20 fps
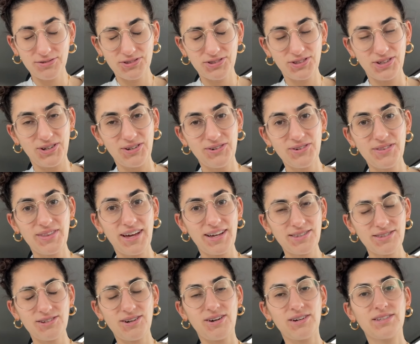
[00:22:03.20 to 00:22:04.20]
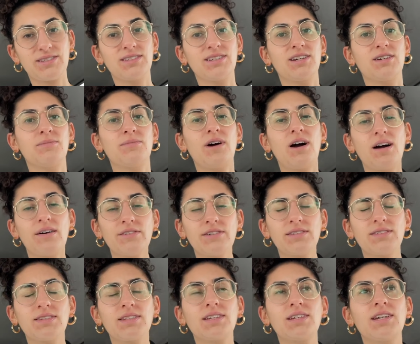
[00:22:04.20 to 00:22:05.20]
so that's awesome
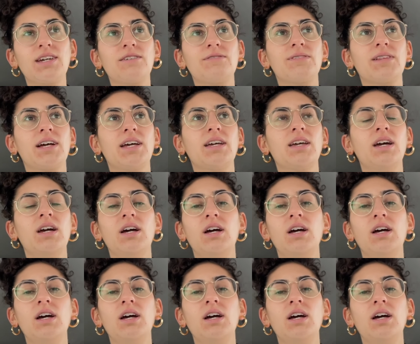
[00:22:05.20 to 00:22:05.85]
obviously if like